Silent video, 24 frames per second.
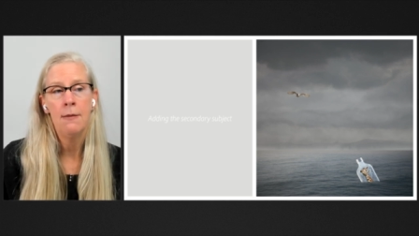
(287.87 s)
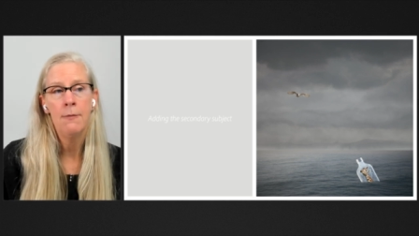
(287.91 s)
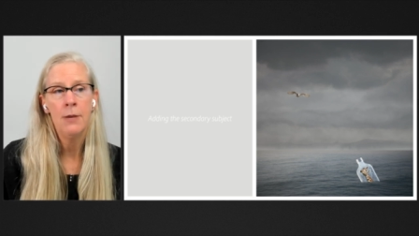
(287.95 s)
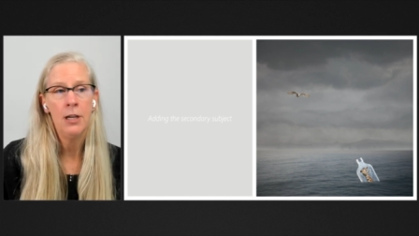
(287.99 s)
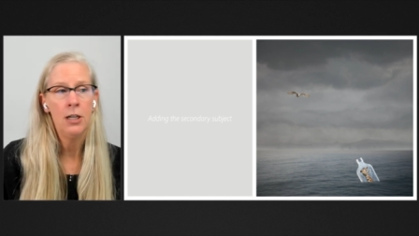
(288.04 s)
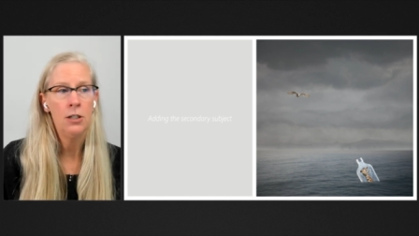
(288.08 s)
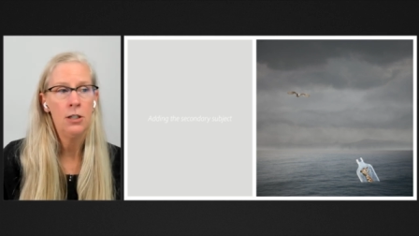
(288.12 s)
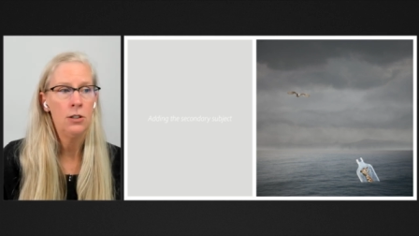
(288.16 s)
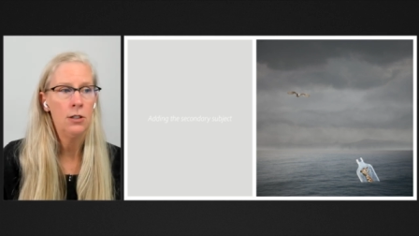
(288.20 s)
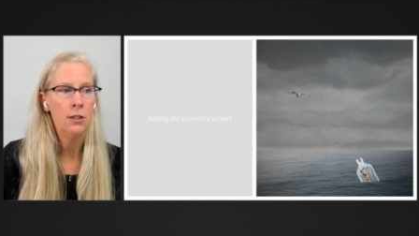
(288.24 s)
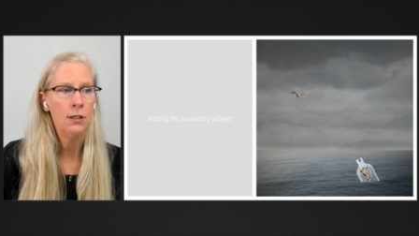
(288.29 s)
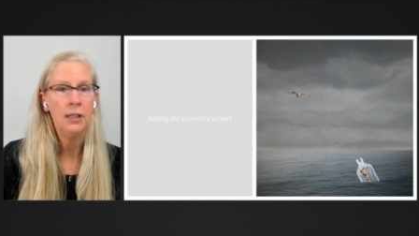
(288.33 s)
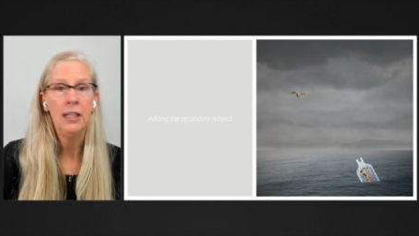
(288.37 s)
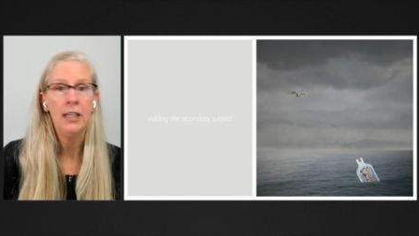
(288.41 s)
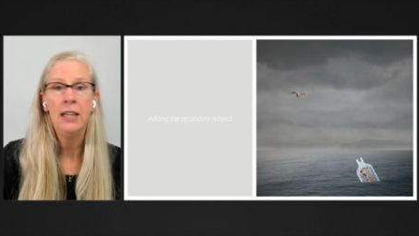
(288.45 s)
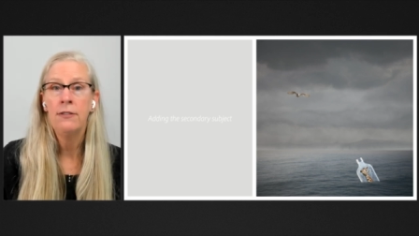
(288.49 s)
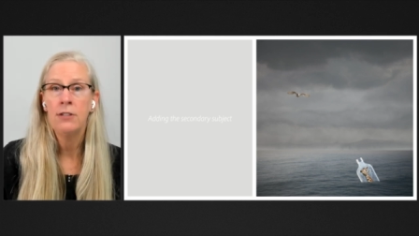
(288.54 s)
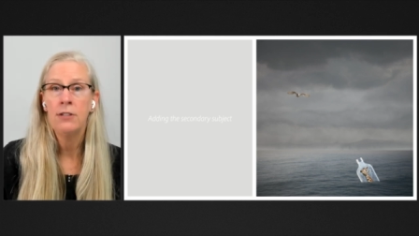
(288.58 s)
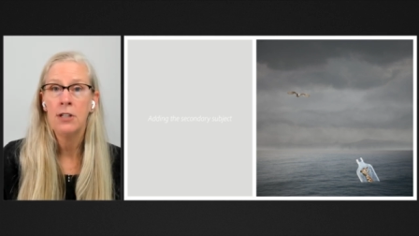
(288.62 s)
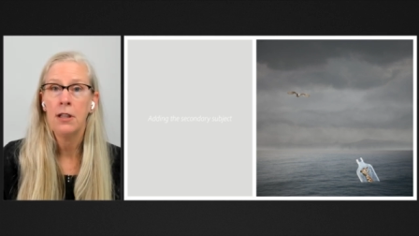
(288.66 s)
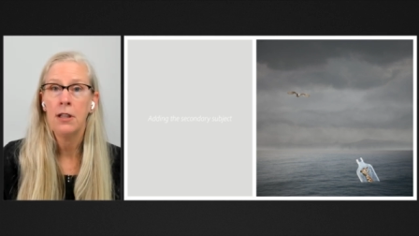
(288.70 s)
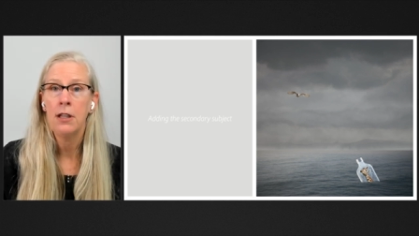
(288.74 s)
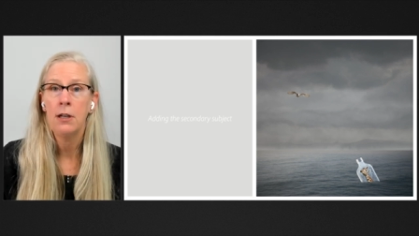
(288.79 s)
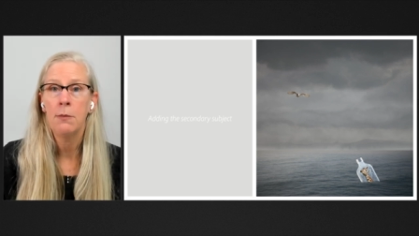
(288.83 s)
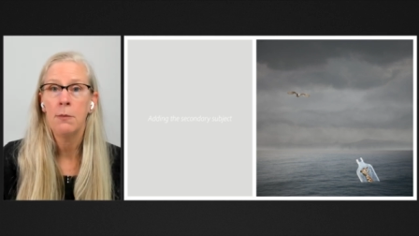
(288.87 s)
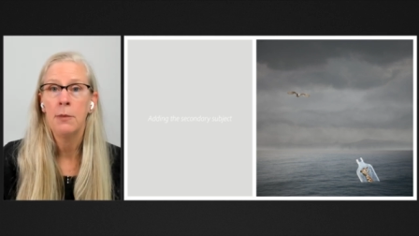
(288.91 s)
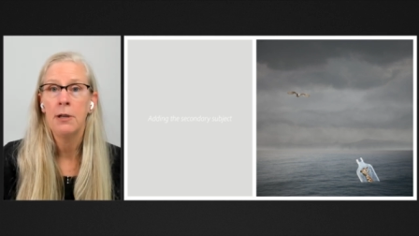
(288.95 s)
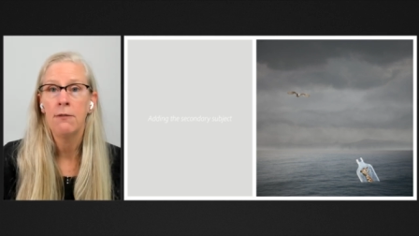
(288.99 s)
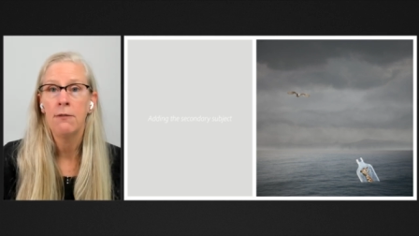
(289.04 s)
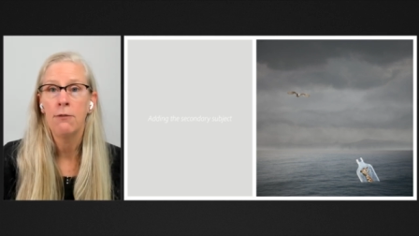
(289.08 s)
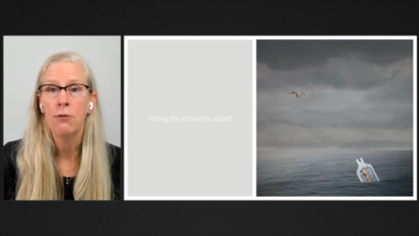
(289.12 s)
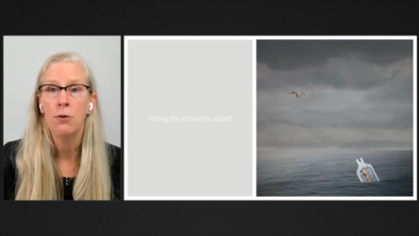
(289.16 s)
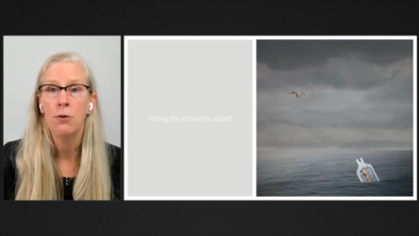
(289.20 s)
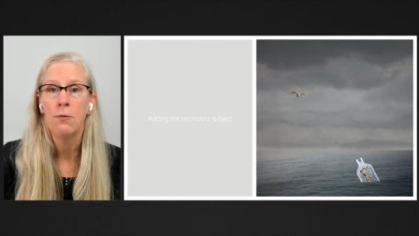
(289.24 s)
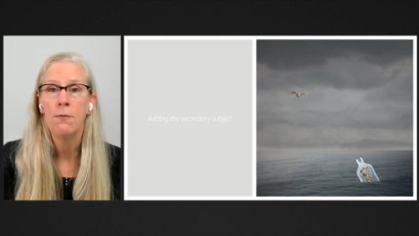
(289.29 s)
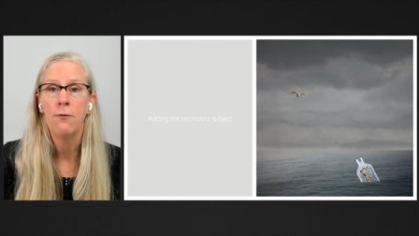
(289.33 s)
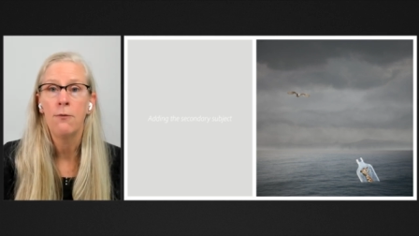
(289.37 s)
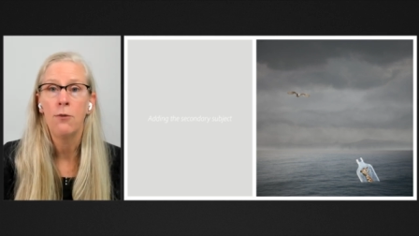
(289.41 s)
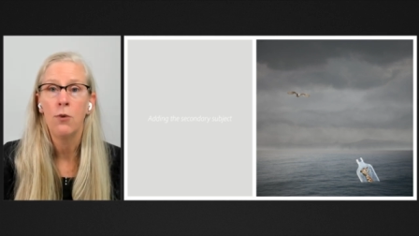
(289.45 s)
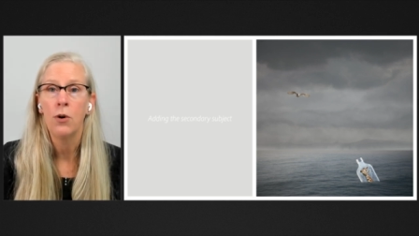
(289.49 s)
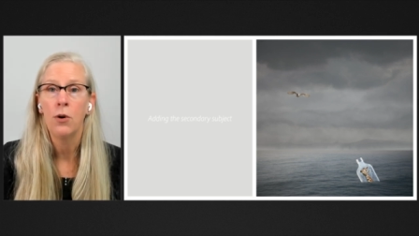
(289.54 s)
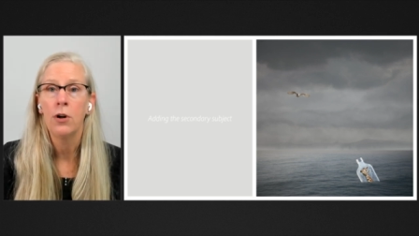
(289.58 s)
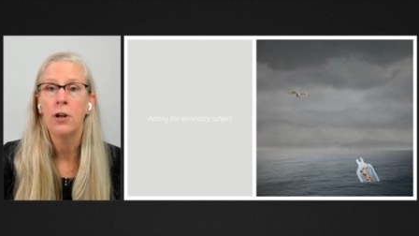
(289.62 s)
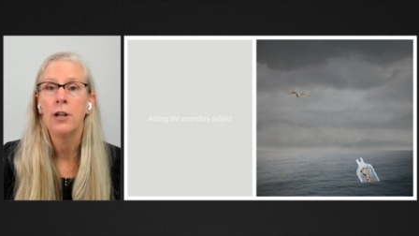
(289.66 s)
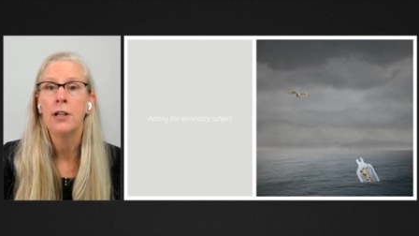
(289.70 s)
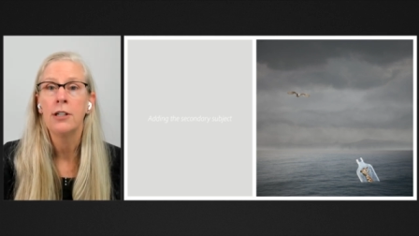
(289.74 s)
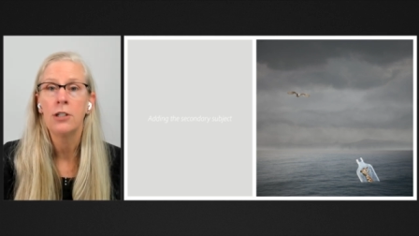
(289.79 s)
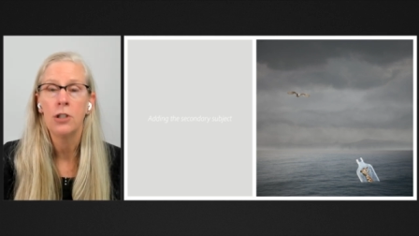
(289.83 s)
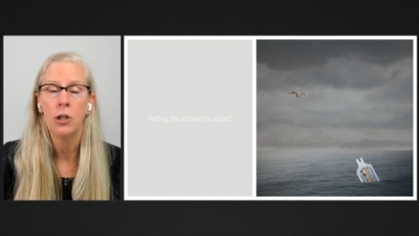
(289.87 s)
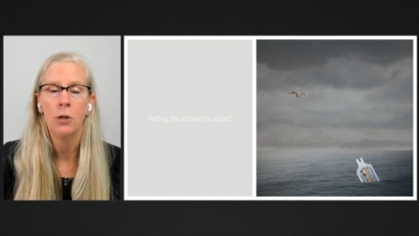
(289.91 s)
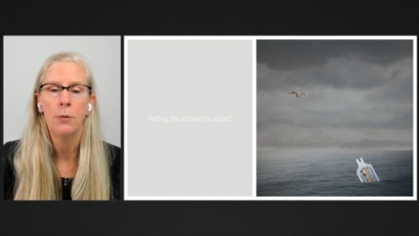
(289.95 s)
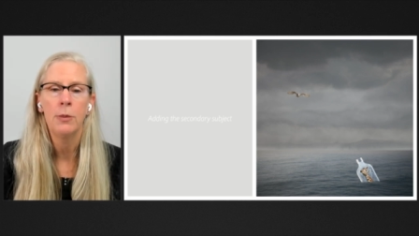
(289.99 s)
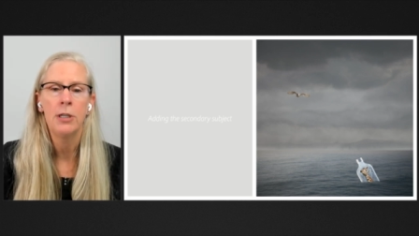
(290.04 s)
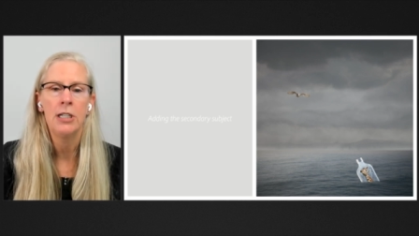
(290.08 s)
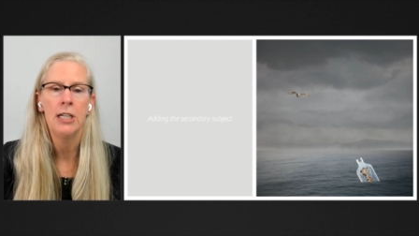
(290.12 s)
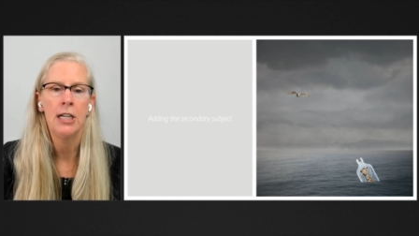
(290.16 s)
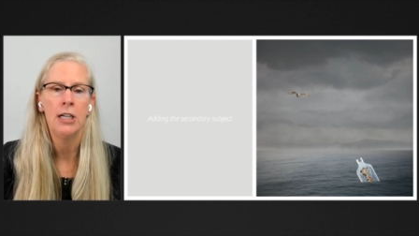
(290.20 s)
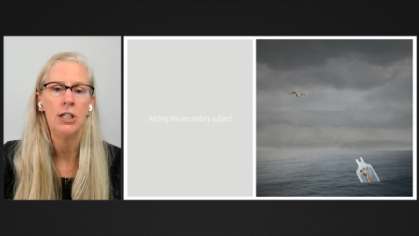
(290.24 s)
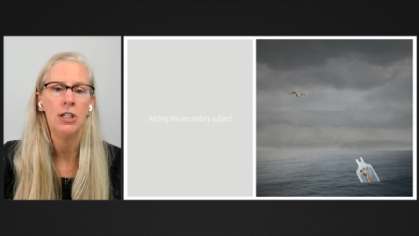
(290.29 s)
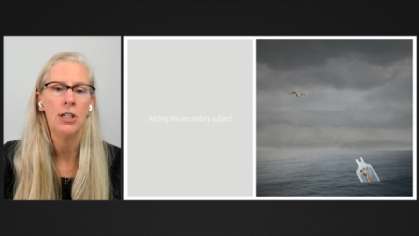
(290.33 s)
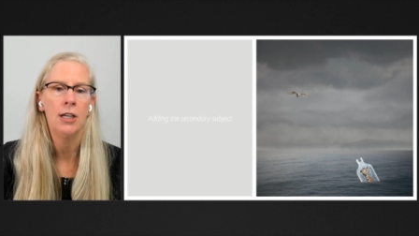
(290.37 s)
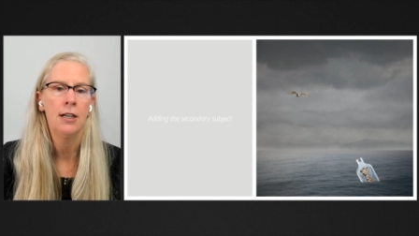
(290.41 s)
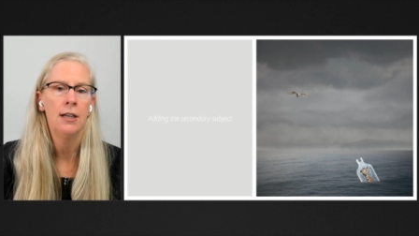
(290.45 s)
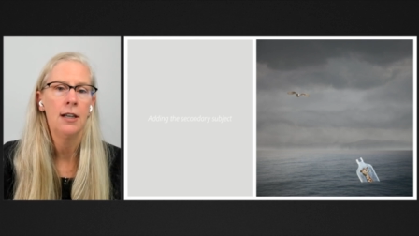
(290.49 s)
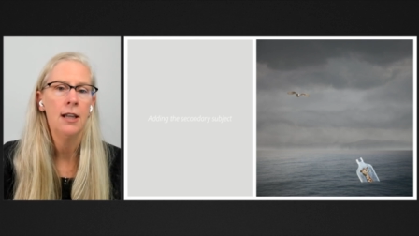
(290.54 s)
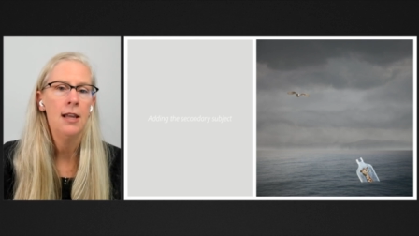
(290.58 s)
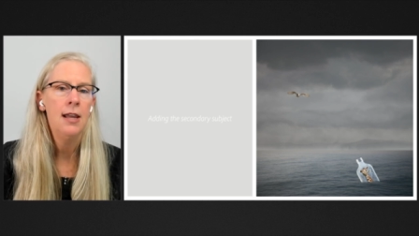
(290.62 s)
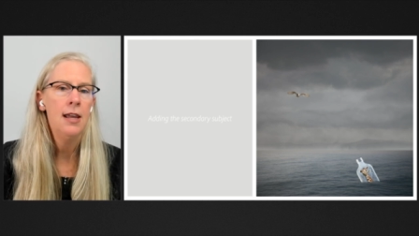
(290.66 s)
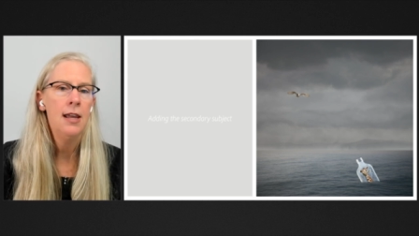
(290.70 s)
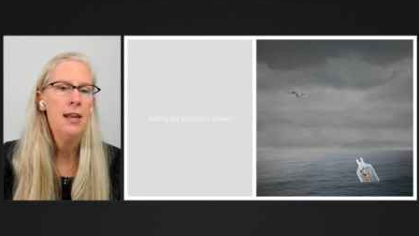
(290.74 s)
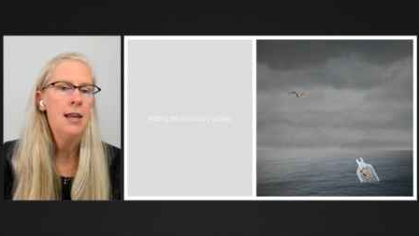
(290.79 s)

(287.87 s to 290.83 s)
image leaves a little bit of room for interpretation.